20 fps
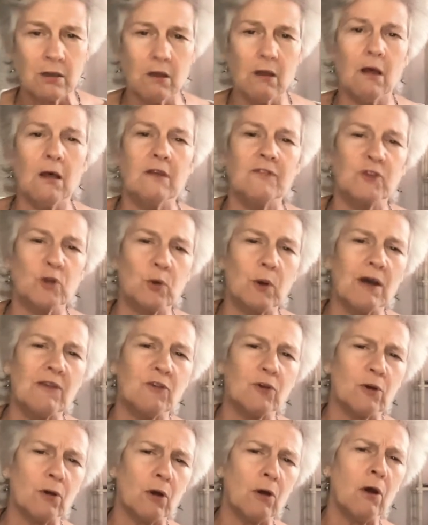"Have you
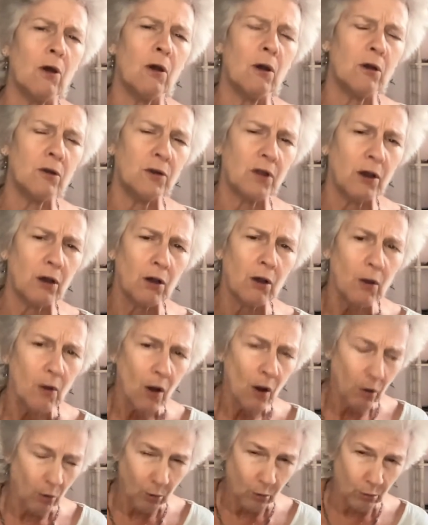ever heard a
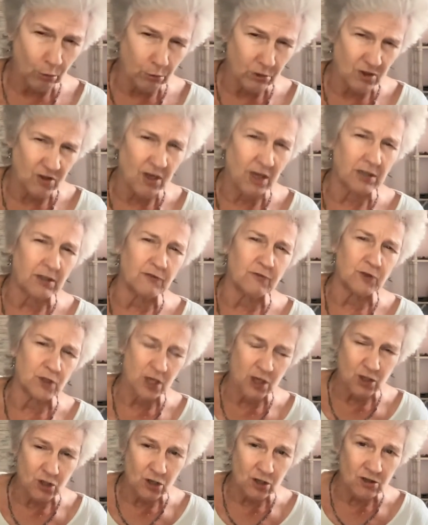whole set of
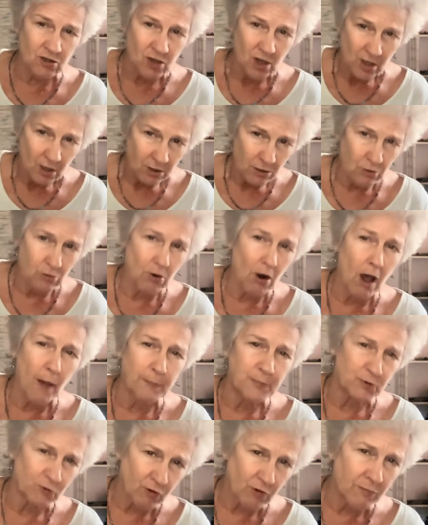dishes
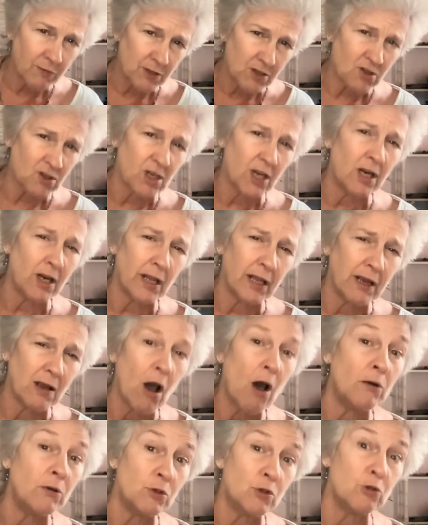dropped from the ceiling
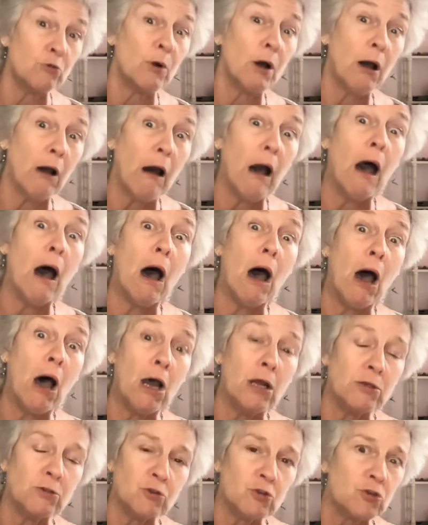onto a
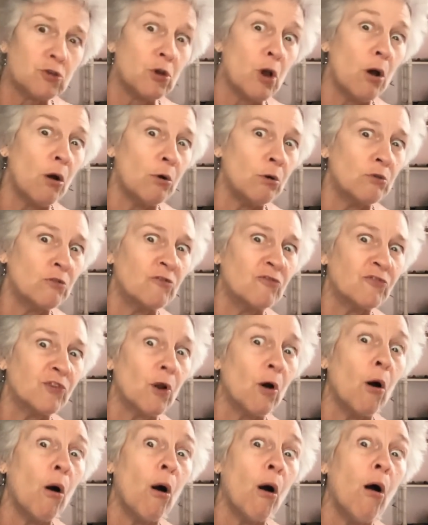hard stone
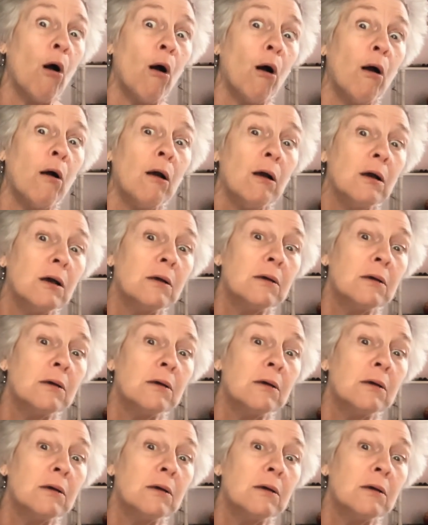floor?"